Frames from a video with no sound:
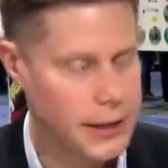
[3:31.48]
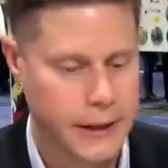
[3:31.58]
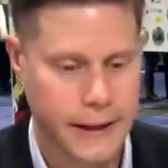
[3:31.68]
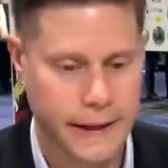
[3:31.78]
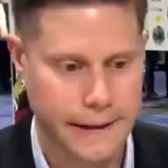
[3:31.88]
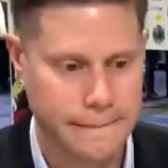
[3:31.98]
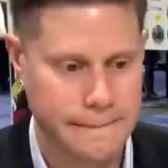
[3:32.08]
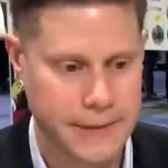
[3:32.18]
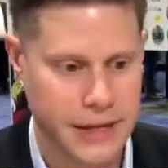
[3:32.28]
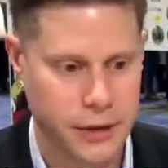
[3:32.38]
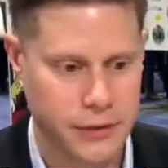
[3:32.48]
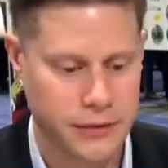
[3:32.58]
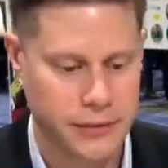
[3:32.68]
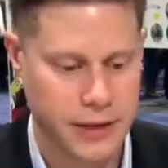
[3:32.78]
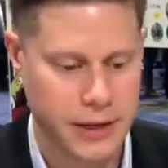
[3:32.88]

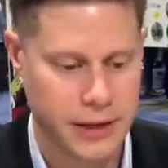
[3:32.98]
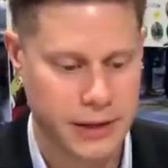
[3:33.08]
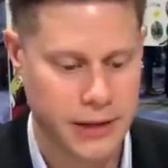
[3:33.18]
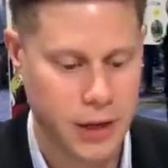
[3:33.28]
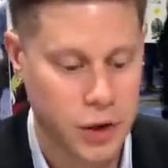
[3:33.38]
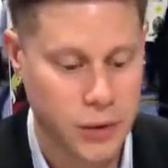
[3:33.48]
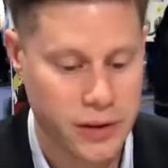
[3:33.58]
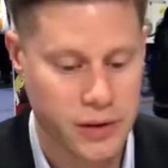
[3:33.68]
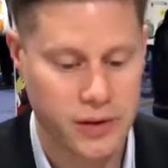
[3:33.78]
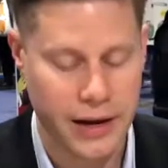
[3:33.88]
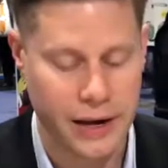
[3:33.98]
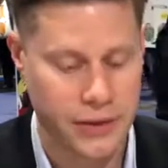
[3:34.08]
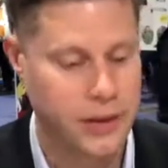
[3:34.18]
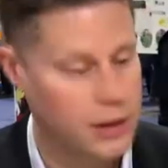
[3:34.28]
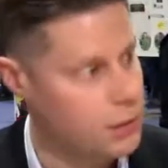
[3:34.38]
The issue is that
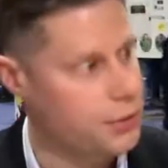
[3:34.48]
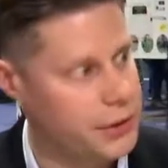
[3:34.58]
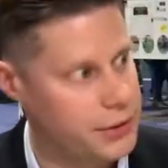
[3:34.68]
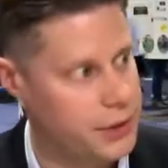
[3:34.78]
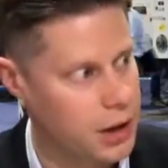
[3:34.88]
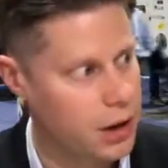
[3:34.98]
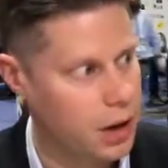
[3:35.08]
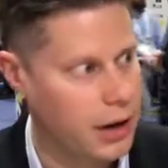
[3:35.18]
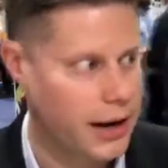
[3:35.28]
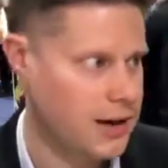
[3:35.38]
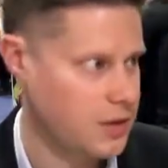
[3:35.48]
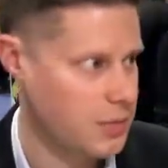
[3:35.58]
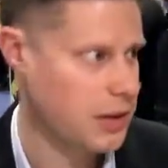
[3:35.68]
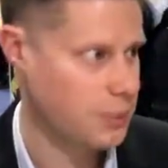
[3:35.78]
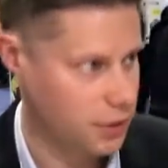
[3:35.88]
everything that you put into a car has to
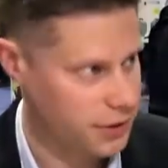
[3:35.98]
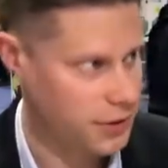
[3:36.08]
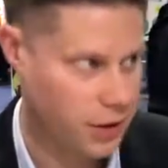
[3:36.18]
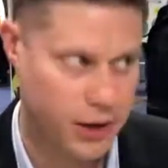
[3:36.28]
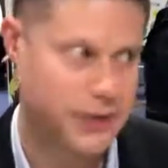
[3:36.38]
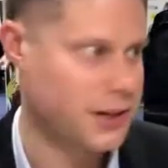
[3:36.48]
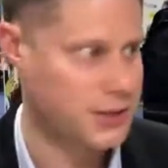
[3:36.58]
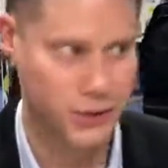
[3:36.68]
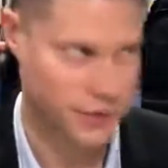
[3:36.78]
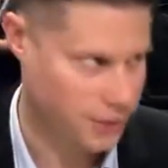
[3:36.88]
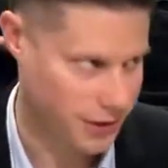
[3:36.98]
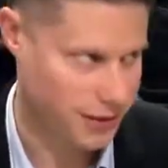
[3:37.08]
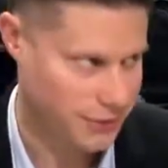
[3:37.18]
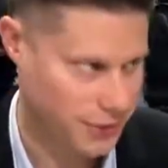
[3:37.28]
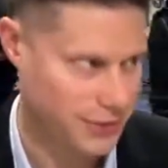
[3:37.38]
be put on the car, and then it's driven
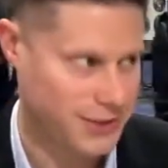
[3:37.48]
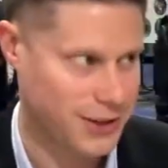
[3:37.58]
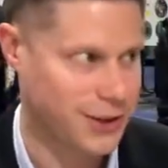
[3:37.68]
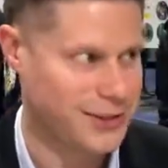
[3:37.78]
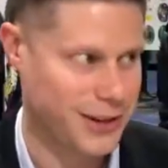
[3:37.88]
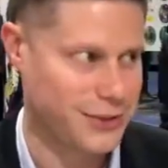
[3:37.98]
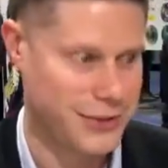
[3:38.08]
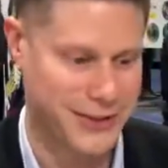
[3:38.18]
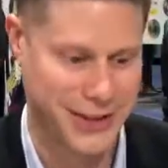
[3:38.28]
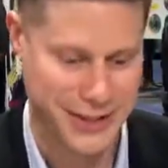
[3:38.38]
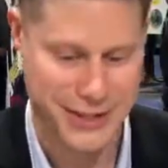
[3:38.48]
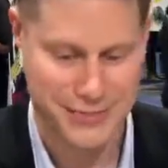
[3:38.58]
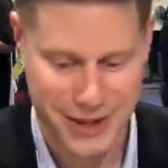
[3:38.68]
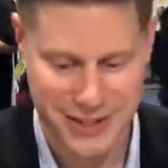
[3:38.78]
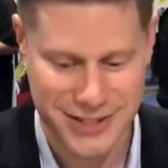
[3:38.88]
around for hundreds of thousands of
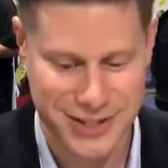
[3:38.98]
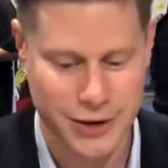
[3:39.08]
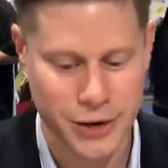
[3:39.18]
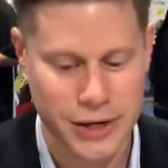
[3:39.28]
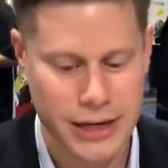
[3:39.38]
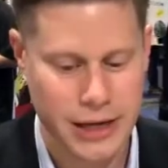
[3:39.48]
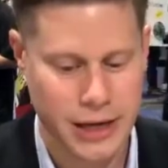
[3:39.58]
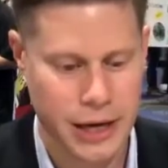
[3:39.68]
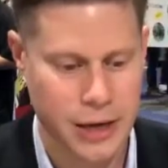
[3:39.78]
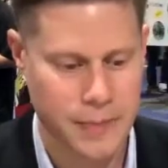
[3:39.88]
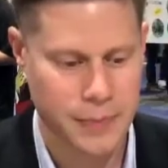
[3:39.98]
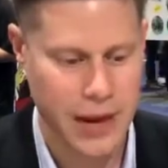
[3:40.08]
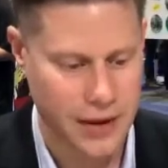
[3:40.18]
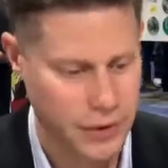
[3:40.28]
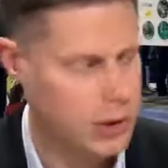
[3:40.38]
miles. So
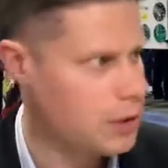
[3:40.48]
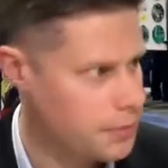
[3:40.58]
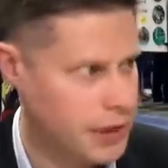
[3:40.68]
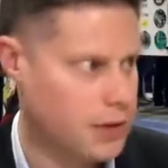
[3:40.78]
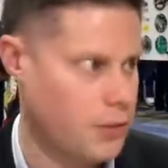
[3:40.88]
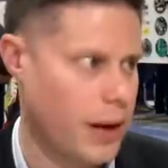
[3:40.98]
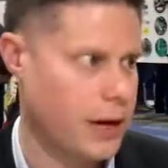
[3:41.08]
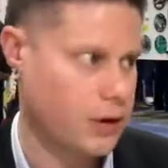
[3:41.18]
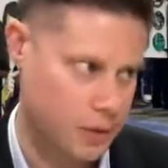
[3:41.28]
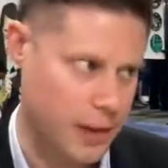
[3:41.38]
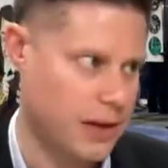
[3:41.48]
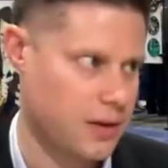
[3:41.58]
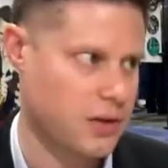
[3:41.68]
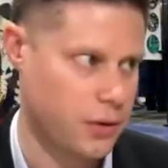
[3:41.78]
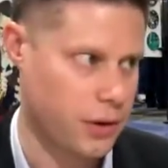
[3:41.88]
every little bit of weight or
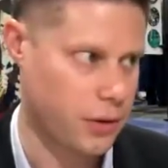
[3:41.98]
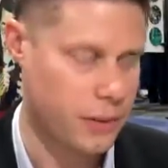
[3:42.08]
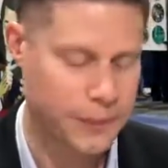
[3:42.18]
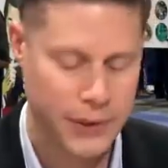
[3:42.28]
space is critical.